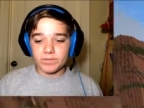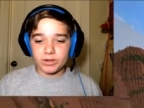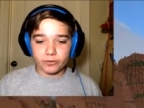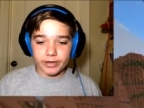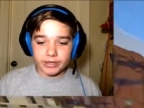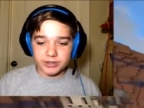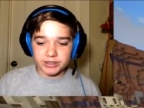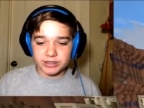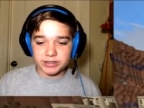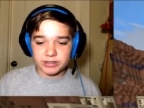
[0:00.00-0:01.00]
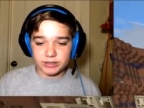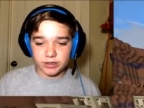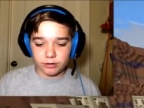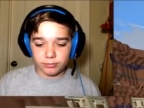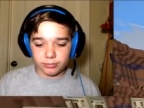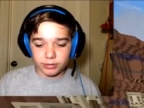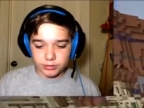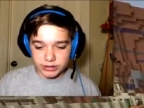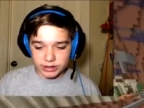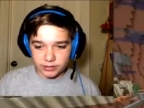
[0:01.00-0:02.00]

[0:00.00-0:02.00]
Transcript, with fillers: Green just, oh, blue just got